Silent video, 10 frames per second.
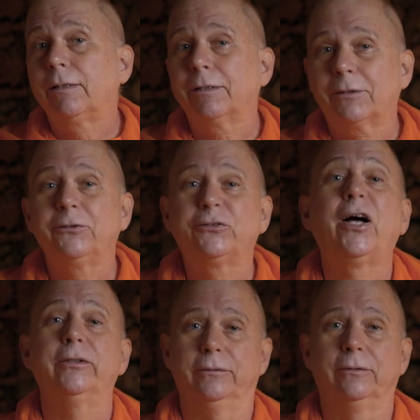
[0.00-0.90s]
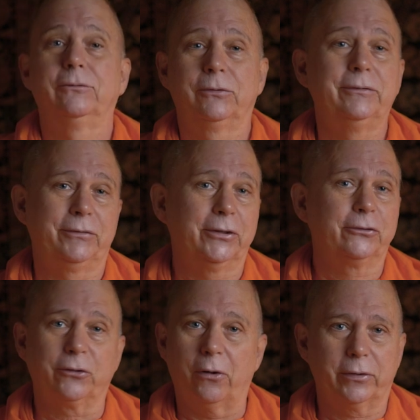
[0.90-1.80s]
like the sun
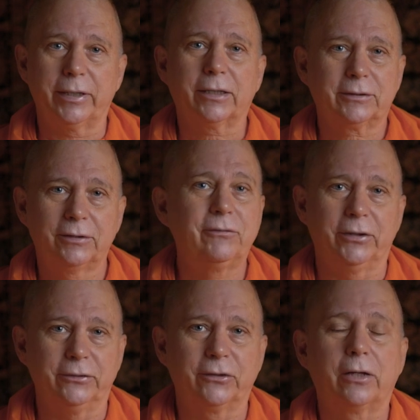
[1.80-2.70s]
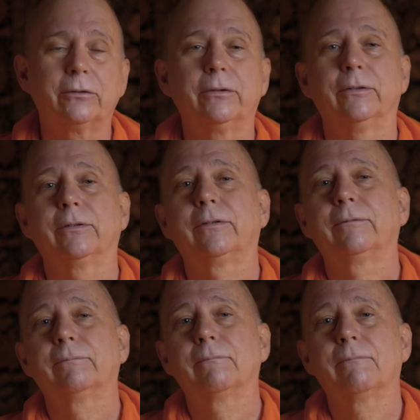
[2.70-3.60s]
reveals all the activities on earth.
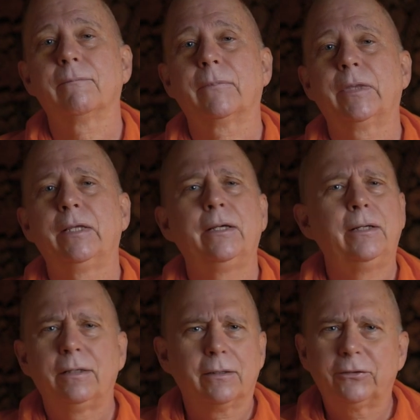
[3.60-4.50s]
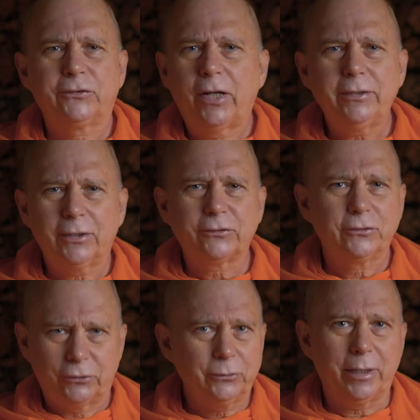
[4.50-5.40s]
The sun
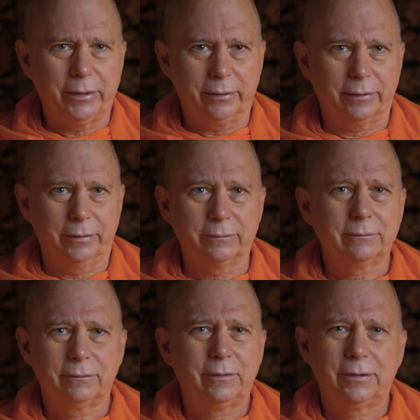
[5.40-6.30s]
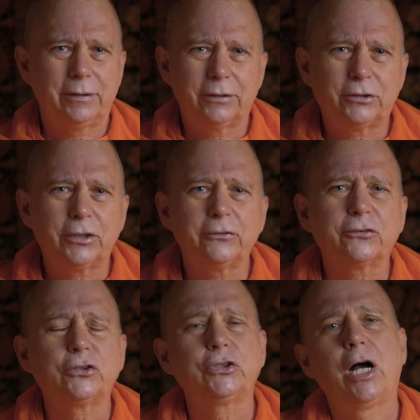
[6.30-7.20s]
doesn't do anything, it
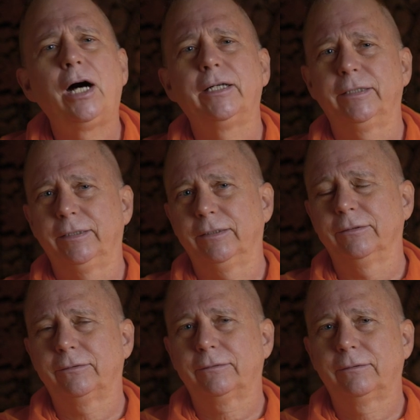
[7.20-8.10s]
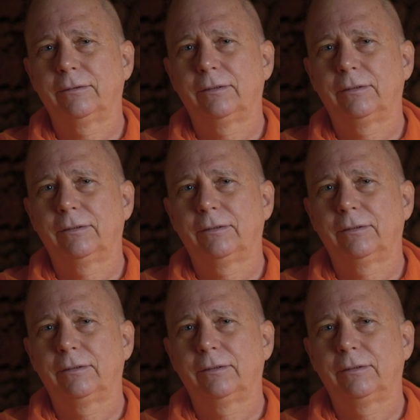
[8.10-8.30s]
just shines.